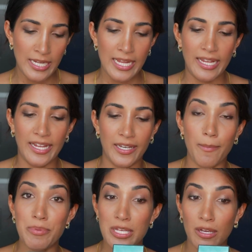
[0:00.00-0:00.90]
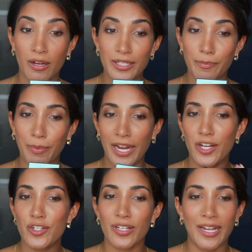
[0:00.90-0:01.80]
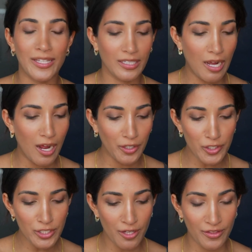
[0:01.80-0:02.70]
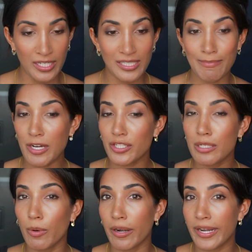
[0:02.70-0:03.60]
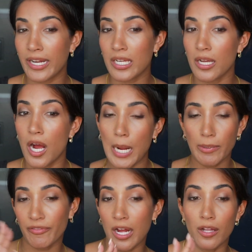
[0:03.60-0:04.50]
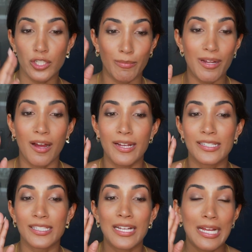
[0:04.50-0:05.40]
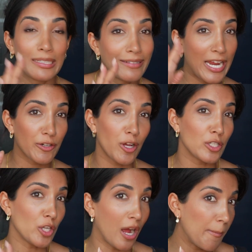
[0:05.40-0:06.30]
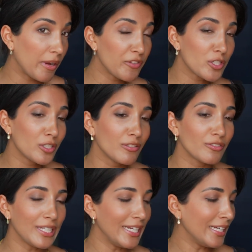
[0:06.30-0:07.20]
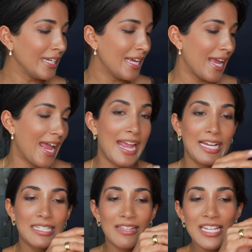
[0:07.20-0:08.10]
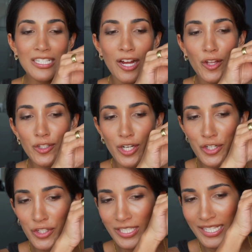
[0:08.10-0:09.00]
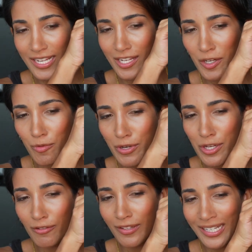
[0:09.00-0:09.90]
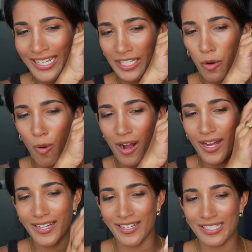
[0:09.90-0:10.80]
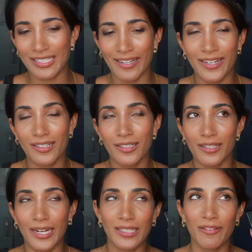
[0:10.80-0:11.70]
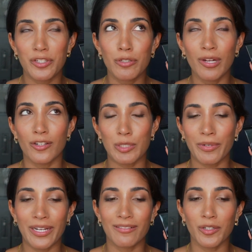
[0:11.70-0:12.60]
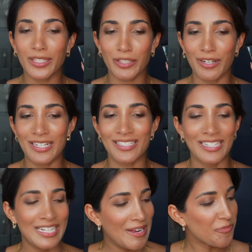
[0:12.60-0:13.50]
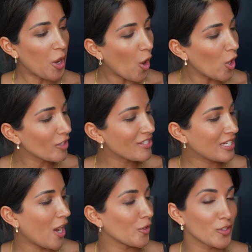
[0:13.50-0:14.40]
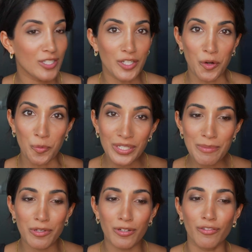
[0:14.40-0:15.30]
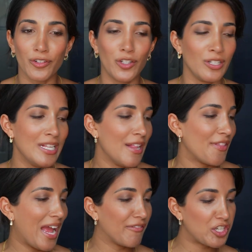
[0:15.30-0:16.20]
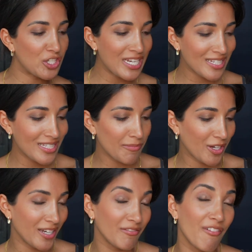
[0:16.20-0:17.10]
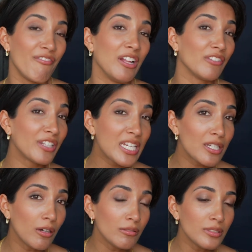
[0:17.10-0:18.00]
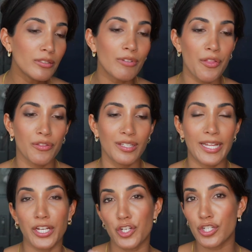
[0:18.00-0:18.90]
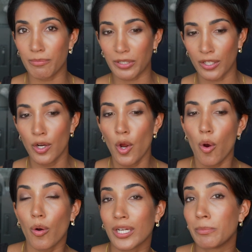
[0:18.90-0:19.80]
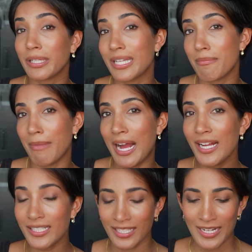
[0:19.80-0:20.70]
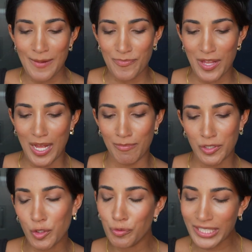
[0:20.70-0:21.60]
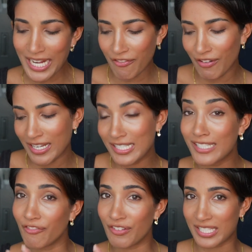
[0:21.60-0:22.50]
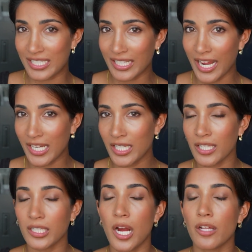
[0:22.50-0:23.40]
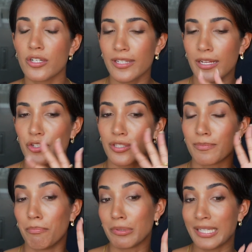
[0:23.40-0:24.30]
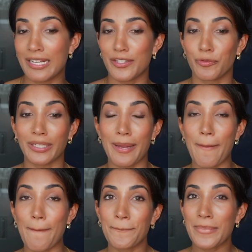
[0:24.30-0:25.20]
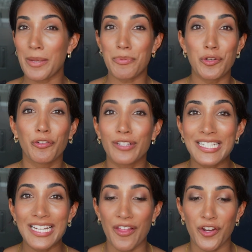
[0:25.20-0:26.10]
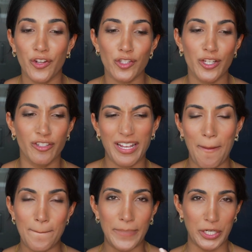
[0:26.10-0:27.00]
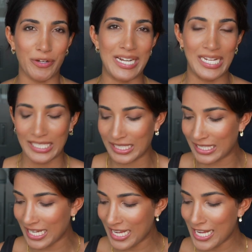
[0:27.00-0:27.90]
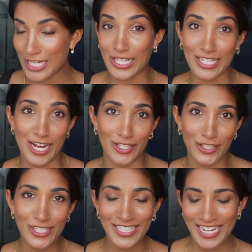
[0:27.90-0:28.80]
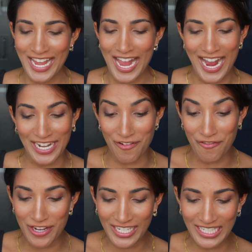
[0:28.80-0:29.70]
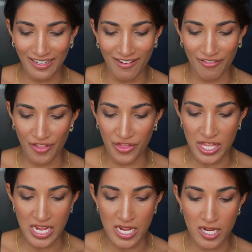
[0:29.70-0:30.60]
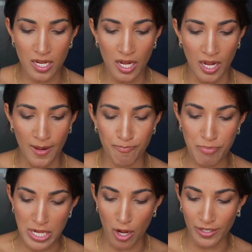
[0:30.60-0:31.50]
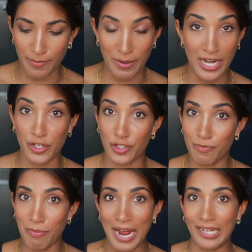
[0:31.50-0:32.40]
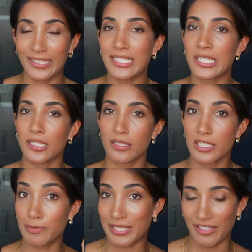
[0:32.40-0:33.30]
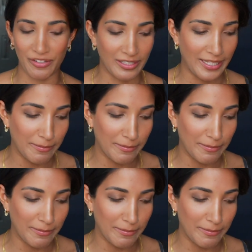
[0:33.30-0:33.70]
in Beyond Beige, and the colors on this, I'm actually wearing a couple of the colors on my eyes layered on top of the souffle, and these colors are just like, you know, when you get a quad and it's like, oh, I love two colors but I don't like the rest. All of these colors are really beautiful. They have a sheen to them. They're kind of a velvety tone rather than like a shimmer or completely matte. So it's really, I find, sophisticated, and the colors like just blend really beautifully together. There's lots of like butteriness to the colors, and I really love the Beyond Beige palette specifically.